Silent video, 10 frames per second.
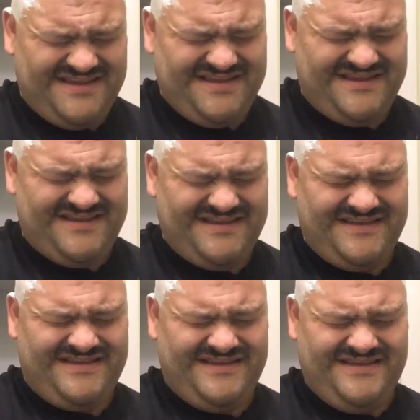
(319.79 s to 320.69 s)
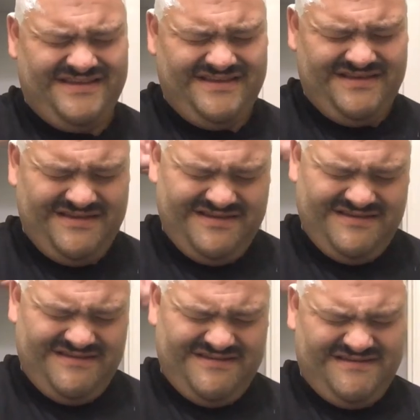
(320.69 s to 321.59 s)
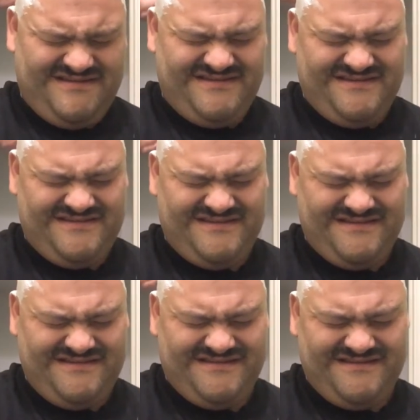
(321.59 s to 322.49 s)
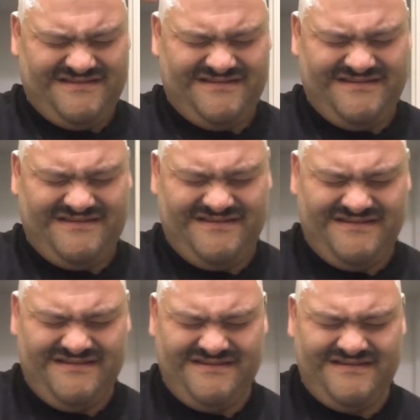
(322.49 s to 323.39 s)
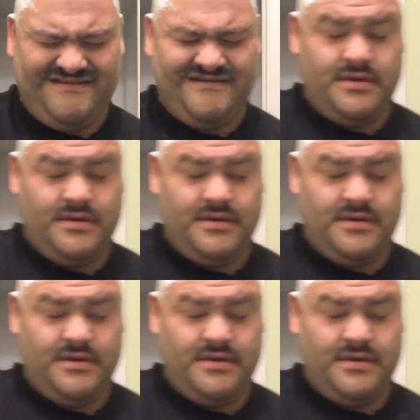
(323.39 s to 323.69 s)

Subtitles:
(silence)